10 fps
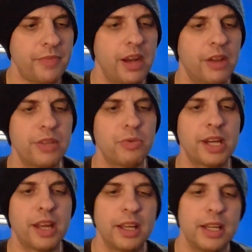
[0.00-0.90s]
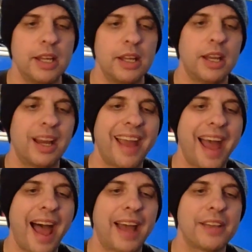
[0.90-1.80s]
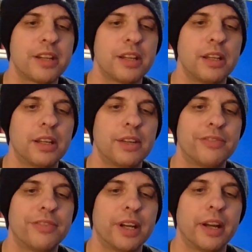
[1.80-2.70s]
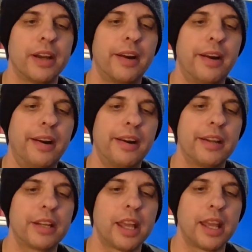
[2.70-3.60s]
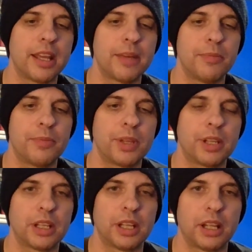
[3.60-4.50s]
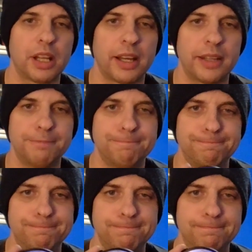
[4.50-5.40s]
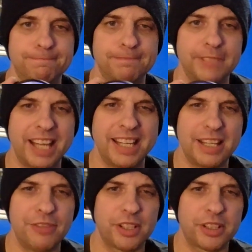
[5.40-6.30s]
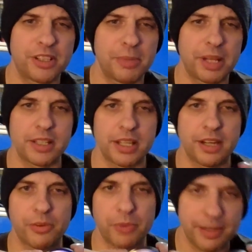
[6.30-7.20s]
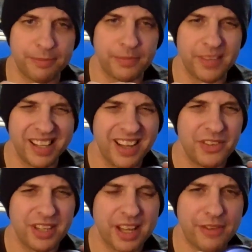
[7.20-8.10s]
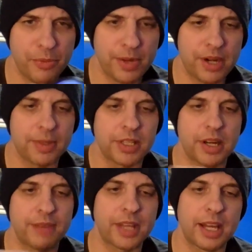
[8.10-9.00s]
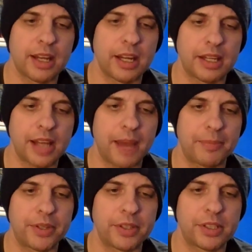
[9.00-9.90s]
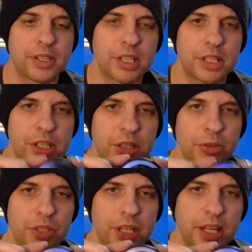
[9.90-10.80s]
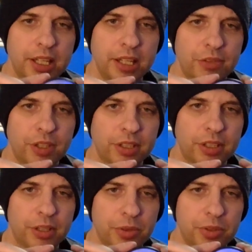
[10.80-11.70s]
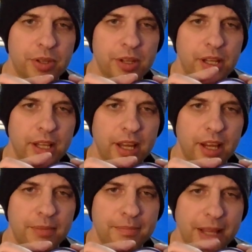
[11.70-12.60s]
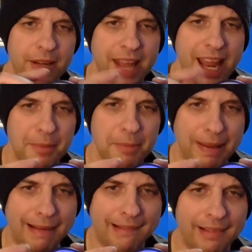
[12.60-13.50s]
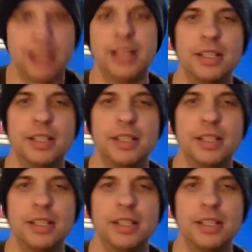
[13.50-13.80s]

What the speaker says: Now this one, I asked if it came with a little ND filter, but that's a different one. Which I kind of find weird because you'd have to get an adapter to just use the ND filter, which would kind of make a camera bigger.